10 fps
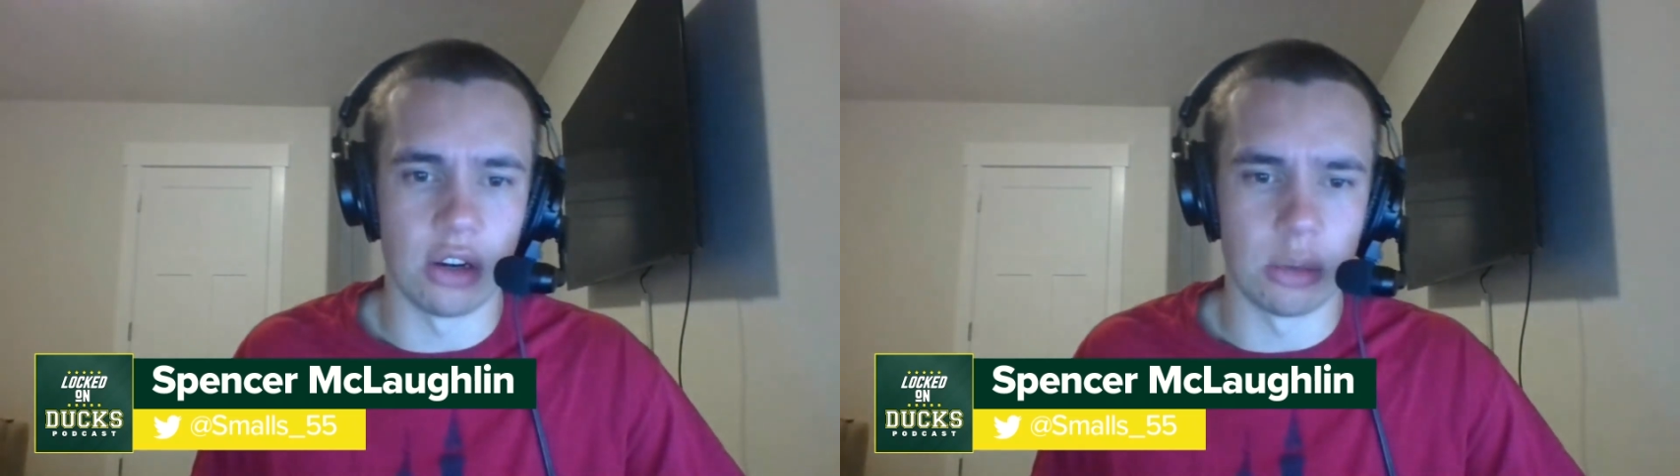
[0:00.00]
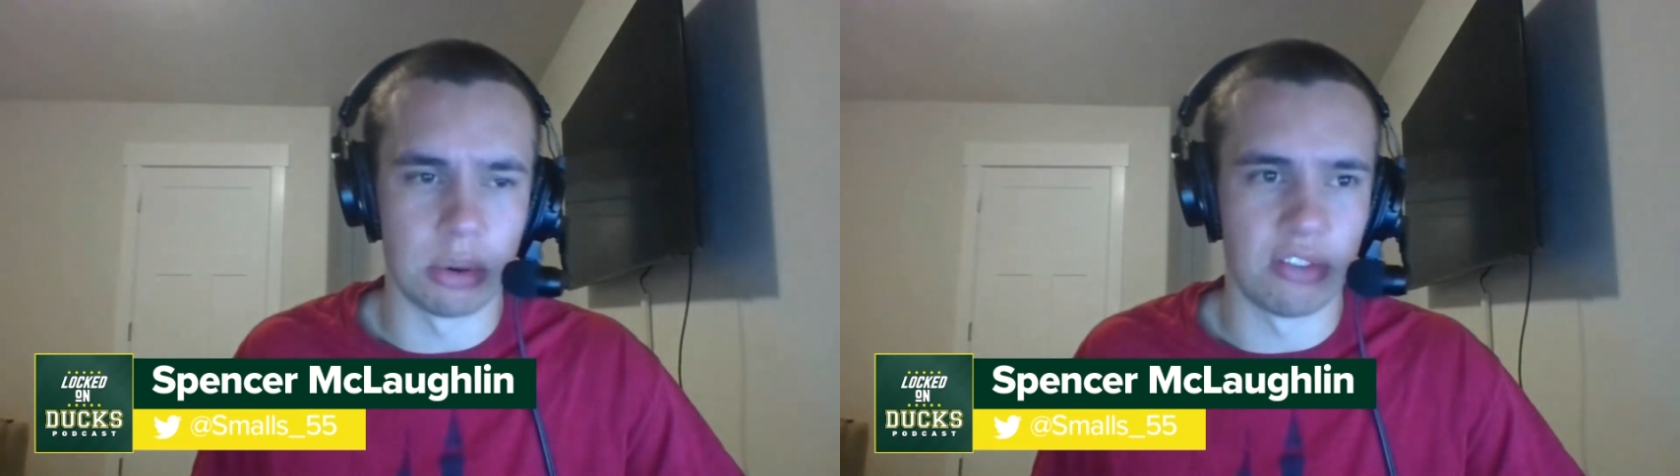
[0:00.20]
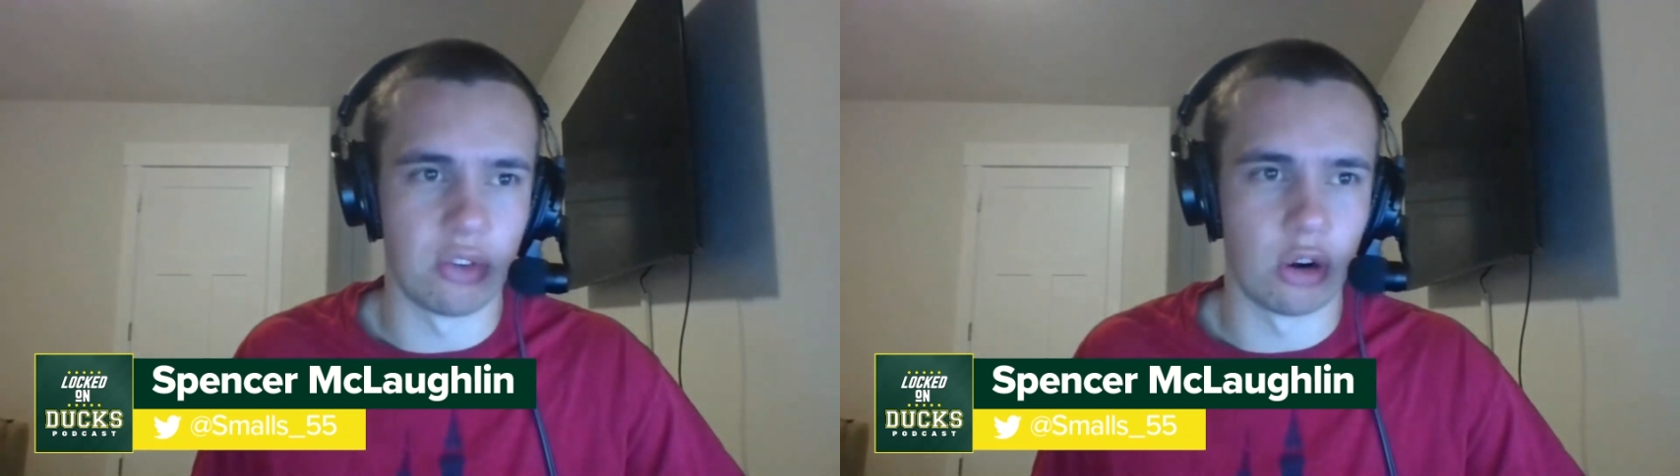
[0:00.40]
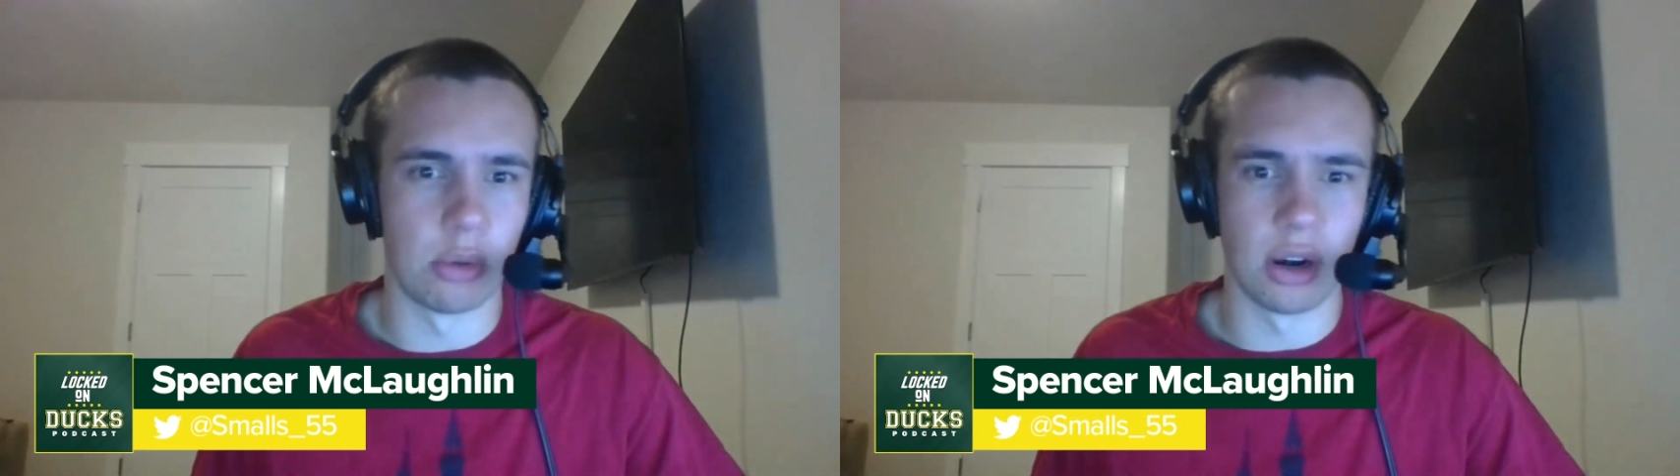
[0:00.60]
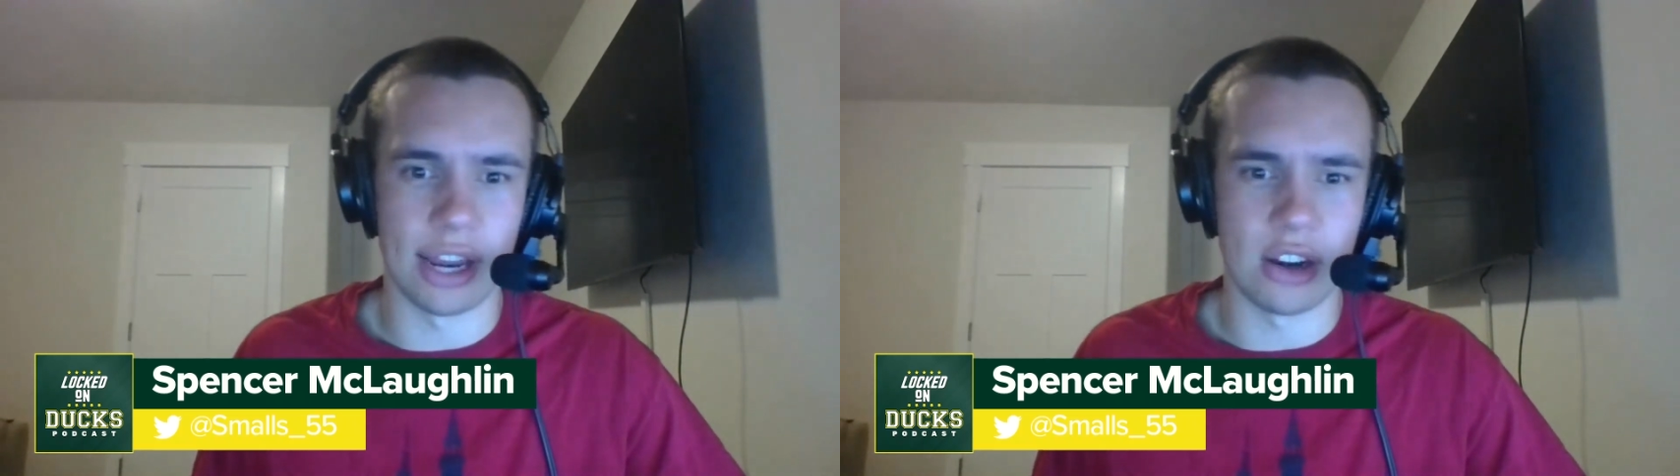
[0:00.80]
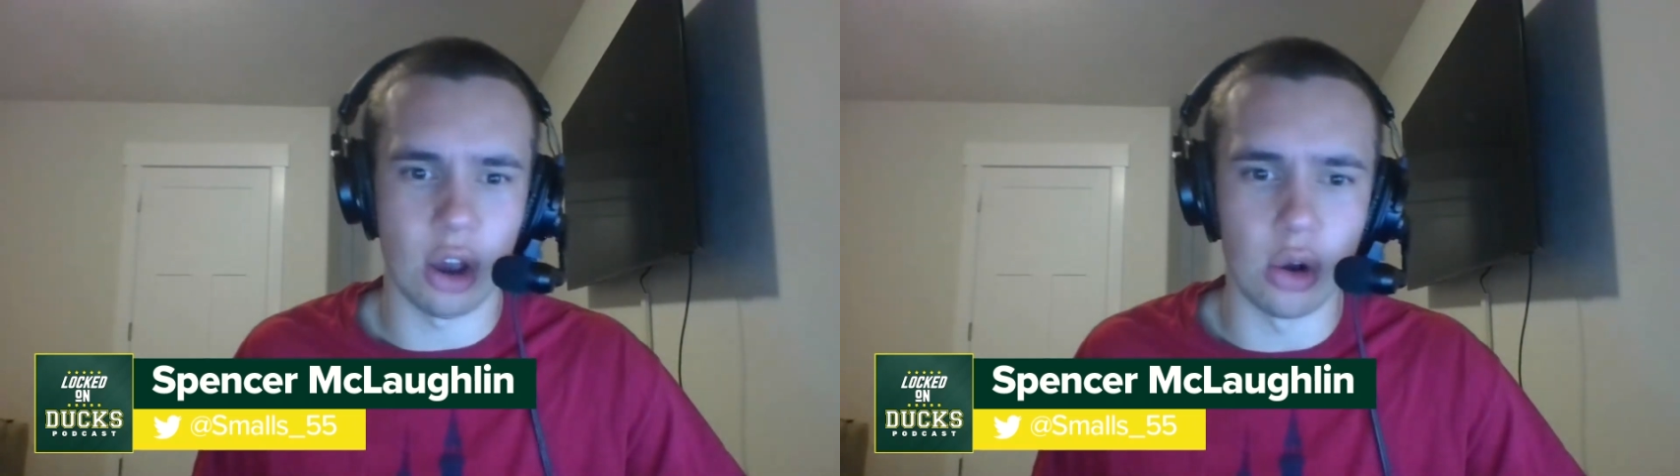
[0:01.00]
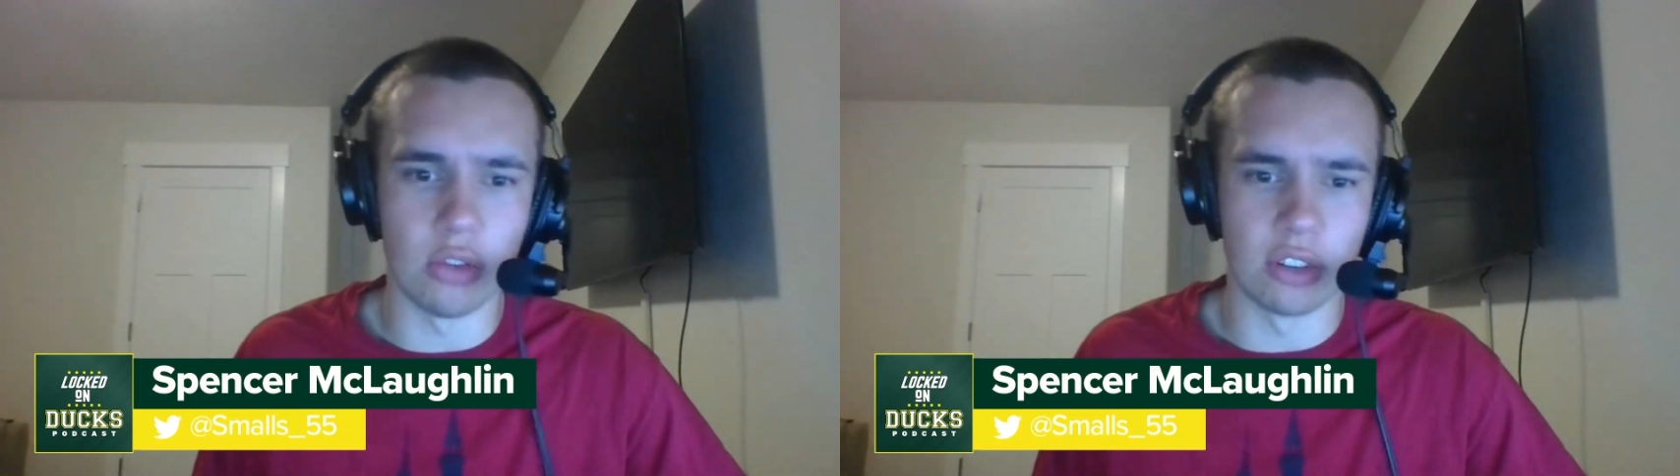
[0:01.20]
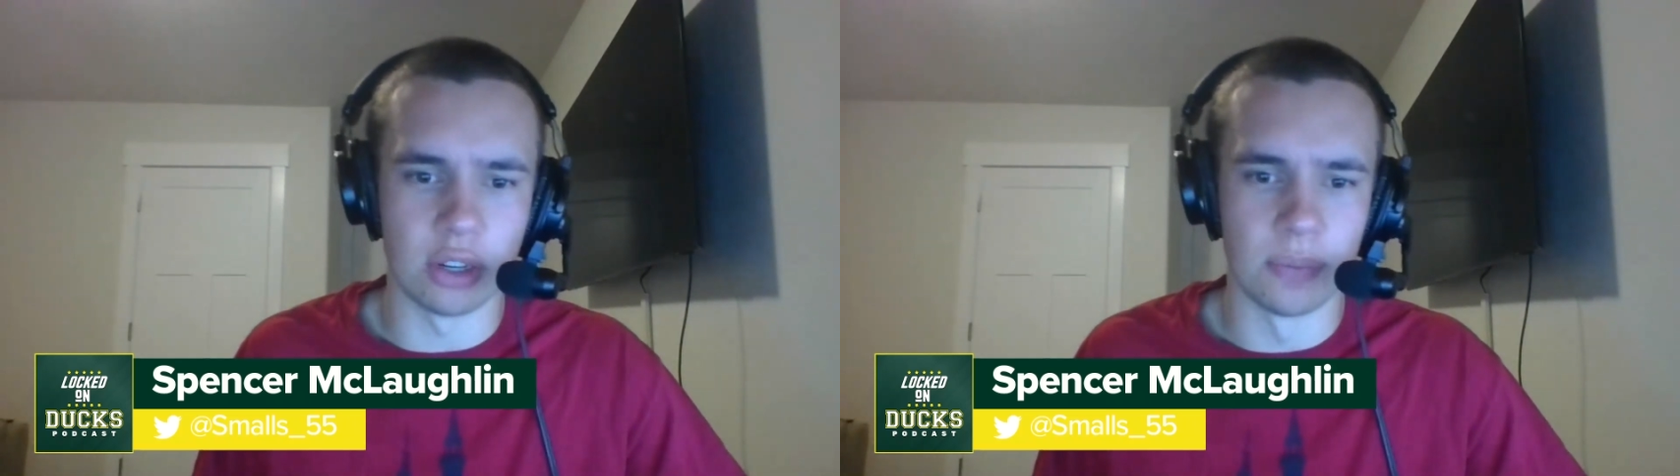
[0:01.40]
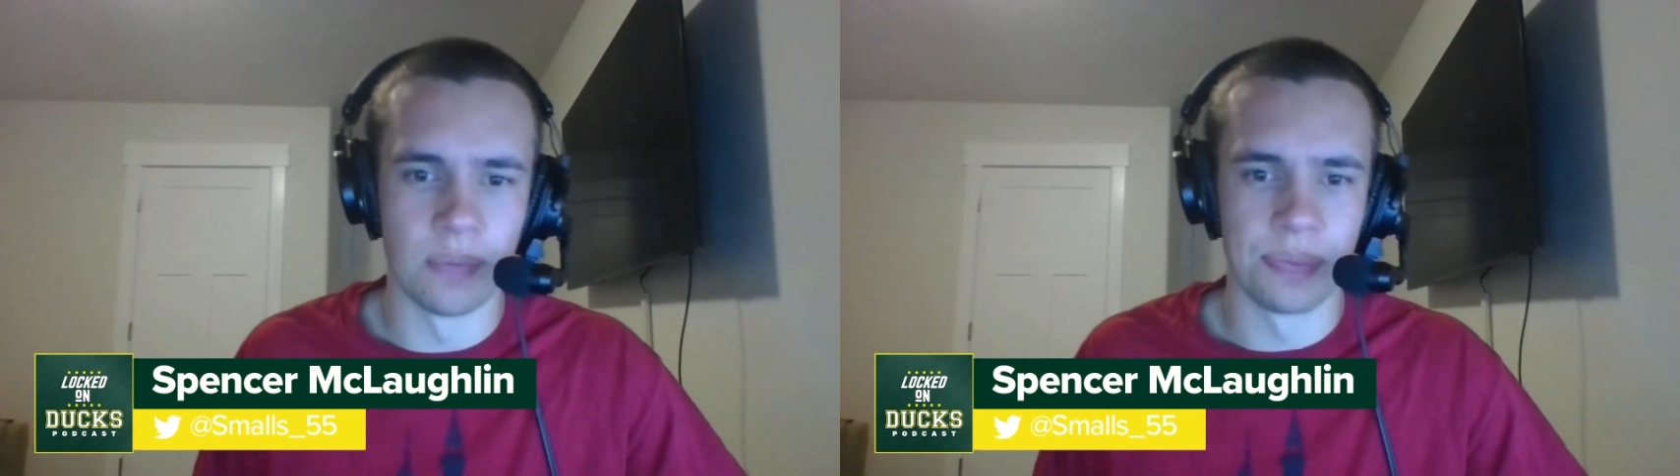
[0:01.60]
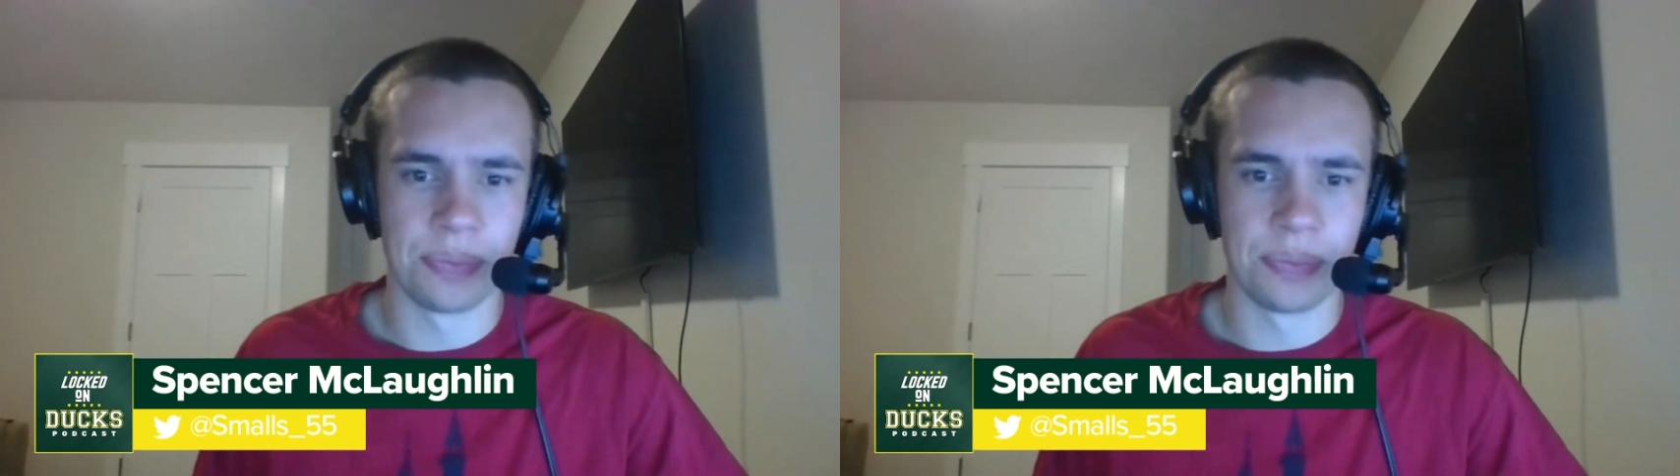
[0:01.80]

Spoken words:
underperformer and over?